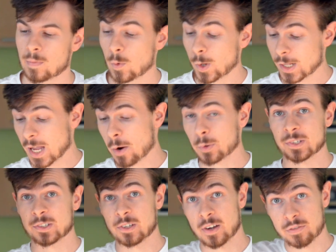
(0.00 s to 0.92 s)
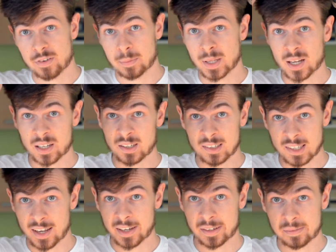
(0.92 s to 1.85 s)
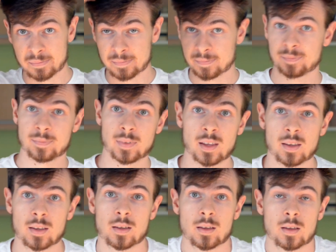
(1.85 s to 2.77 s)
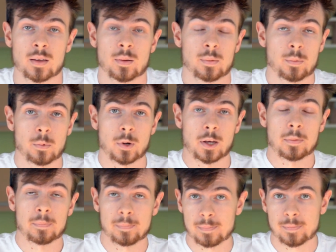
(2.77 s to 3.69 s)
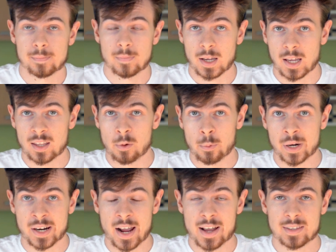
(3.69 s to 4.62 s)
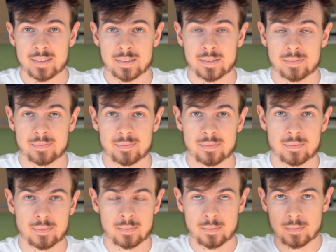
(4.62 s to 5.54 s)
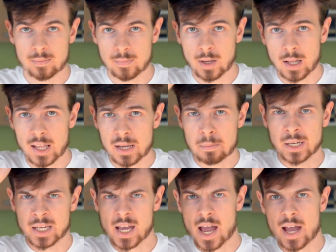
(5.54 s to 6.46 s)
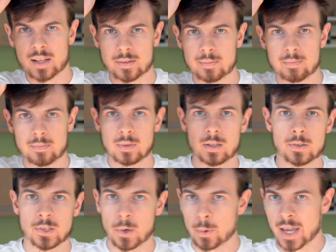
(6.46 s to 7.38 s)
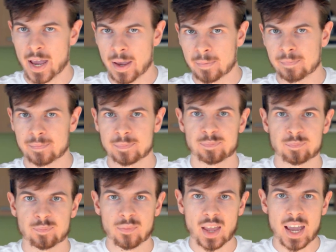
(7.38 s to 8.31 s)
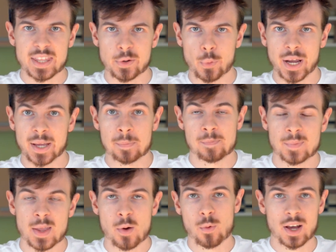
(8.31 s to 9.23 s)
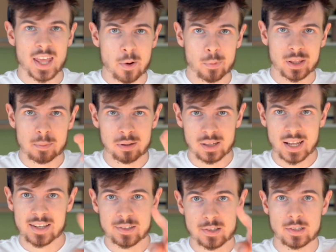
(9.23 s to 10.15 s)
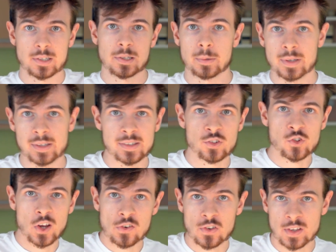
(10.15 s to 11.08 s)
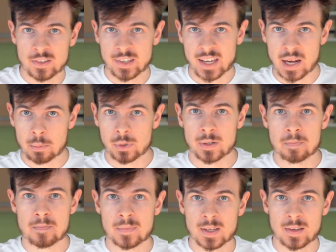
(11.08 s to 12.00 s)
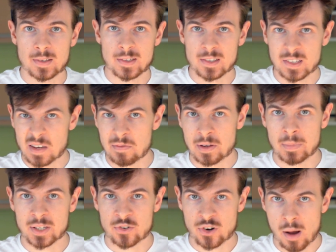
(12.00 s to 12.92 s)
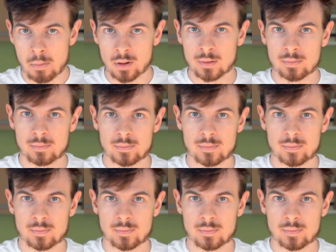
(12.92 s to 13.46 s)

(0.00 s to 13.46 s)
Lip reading: Oh, that was tough. I'm not gonna lie. What? I cannot wear hats? I like my hat. Looks okay. Anyway, what I want to plan to do is change this camera, because it's giving me trouble.